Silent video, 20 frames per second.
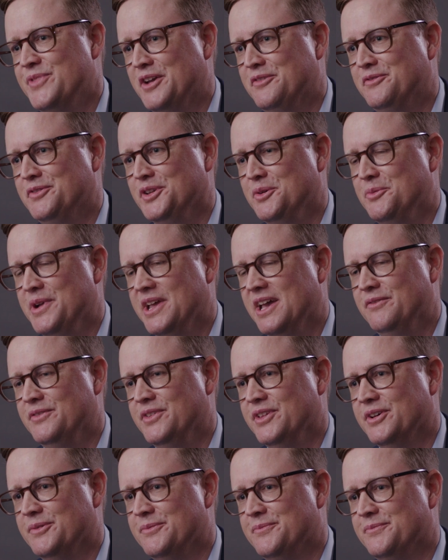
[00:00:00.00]
Thankfully, we have
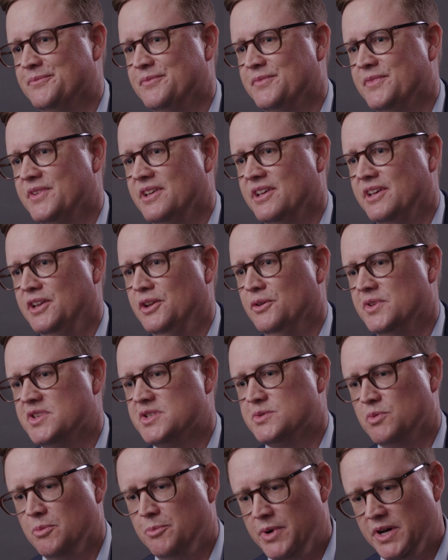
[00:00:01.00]

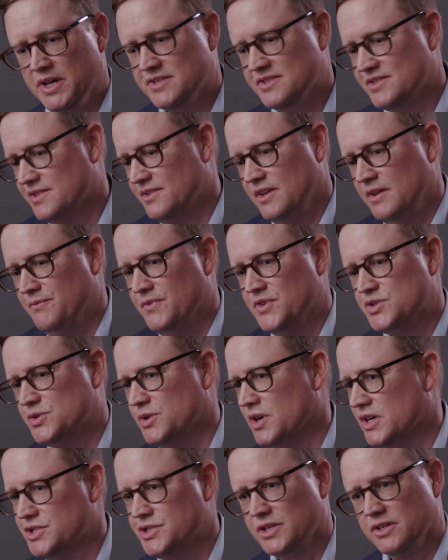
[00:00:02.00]
this robust
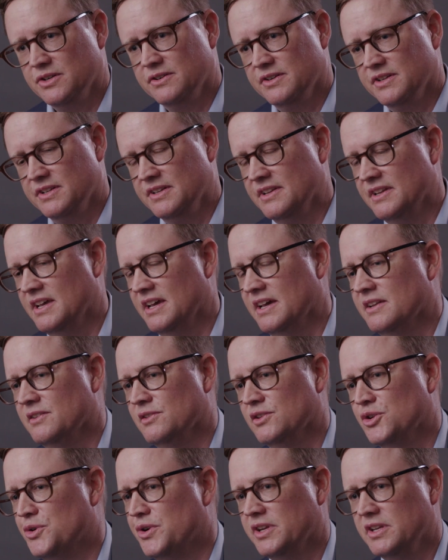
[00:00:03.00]
infrastructure
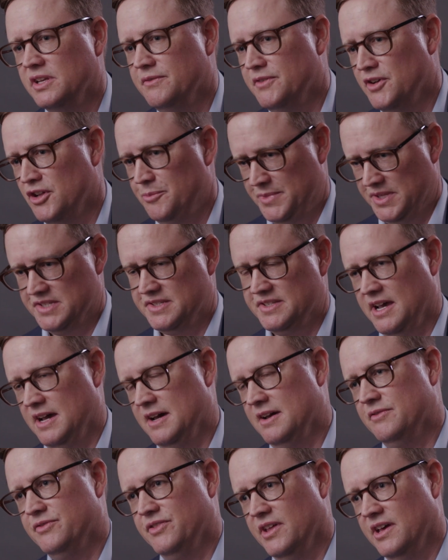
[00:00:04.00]
and learning development
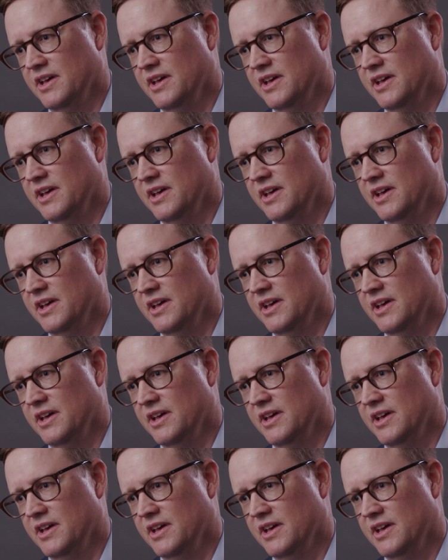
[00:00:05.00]
staff